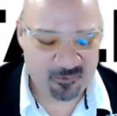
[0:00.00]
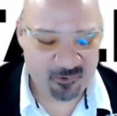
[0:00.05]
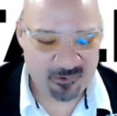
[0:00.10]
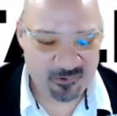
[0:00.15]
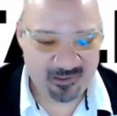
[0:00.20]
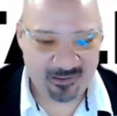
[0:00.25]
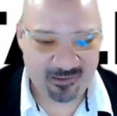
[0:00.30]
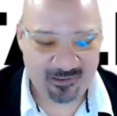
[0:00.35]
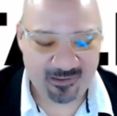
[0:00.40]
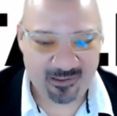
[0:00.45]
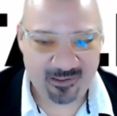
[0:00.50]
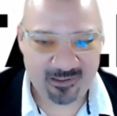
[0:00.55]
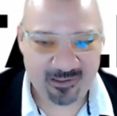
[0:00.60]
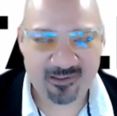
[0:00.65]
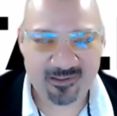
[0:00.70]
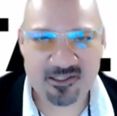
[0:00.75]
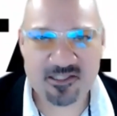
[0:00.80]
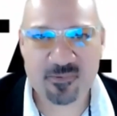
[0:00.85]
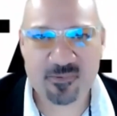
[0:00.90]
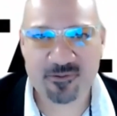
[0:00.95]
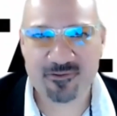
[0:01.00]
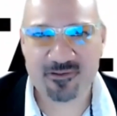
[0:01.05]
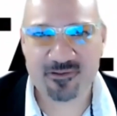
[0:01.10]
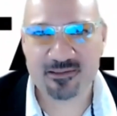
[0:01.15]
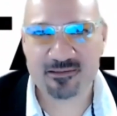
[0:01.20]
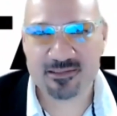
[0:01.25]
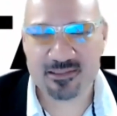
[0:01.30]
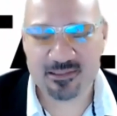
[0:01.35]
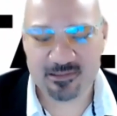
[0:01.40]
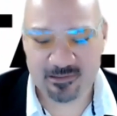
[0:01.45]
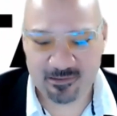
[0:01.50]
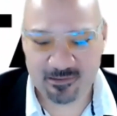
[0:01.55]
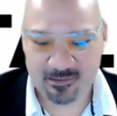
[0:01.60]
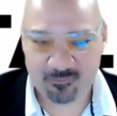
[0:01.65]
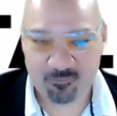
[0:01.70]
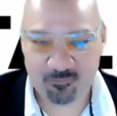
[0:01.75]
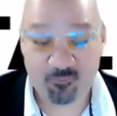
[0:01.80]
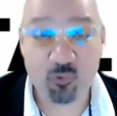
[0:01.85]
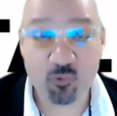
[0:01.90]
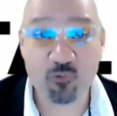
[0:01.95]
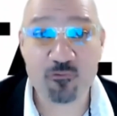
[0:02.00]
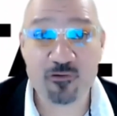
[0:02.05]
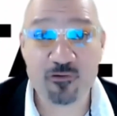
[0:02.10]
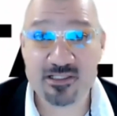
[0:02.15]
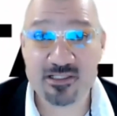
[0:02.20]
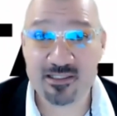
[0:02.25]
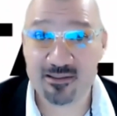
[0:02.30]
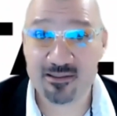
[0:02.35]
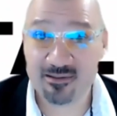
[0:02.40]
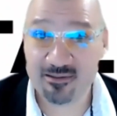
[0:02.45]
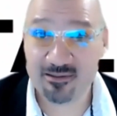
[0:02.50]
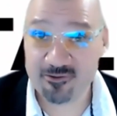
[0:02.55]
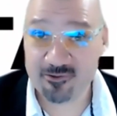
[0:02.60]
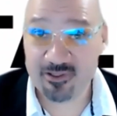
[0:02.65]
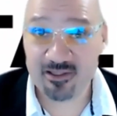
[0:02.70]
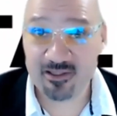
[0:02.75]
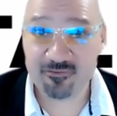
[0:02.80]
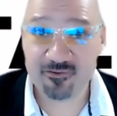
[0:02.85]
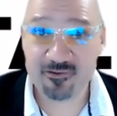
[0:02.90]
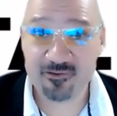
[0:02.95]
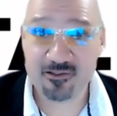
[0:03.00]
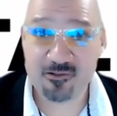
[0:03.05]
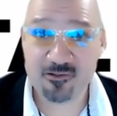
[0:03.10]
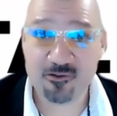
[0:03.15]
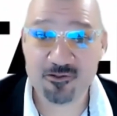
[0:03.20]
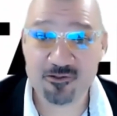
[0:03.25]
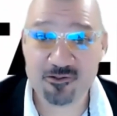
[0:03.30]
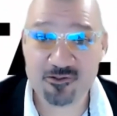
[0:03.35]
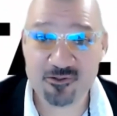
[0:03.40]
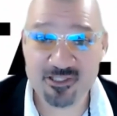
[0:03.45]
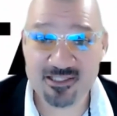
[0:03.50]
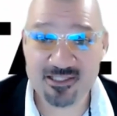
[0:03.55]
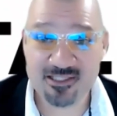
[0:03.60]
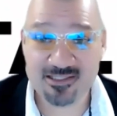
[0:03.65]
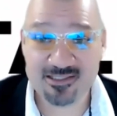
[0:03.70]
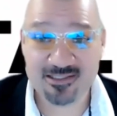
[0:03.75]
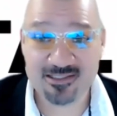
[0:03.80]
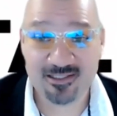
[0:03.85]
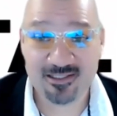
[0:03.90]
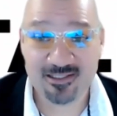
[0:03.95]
I experienced poverty in 3 different countries,